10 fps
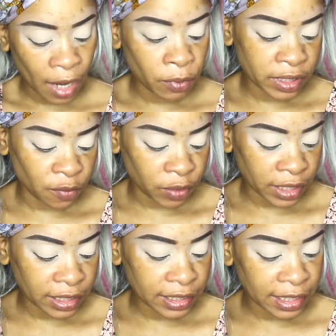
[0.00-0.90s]
I will
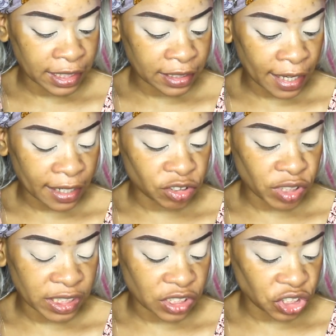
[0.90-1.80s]
definitely need like a
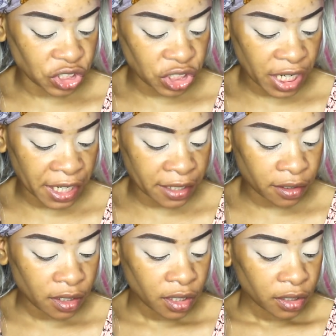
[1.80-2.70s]
transition
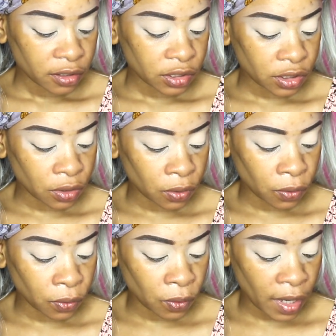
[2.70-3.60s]
shade,
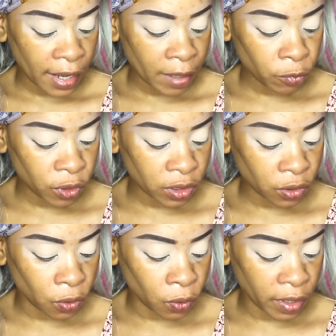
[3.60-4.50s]
so I'm going to
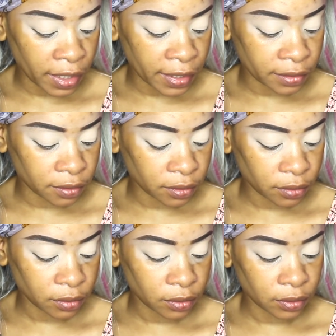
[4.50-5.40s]
go in
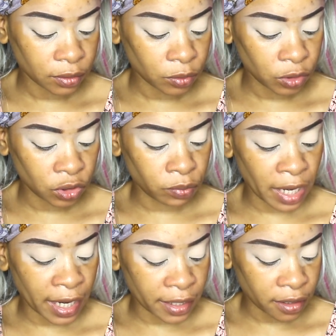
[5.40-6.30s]
to
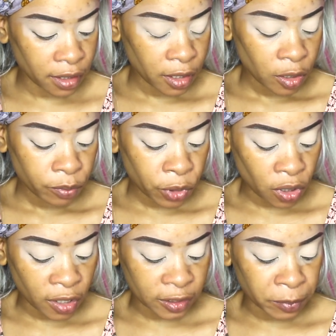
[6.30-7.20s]
my
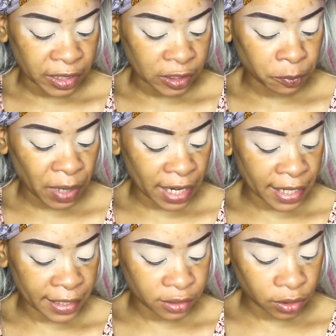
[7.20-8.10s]
Pure Cosmetics
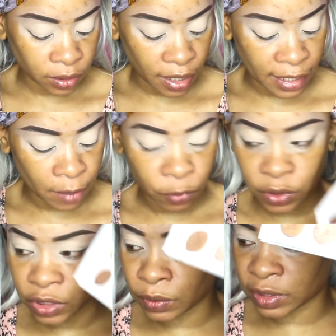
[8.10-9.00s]
palette and I'm going
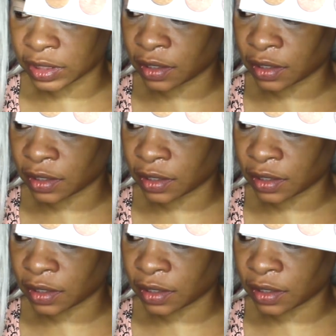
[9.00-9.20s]
to use this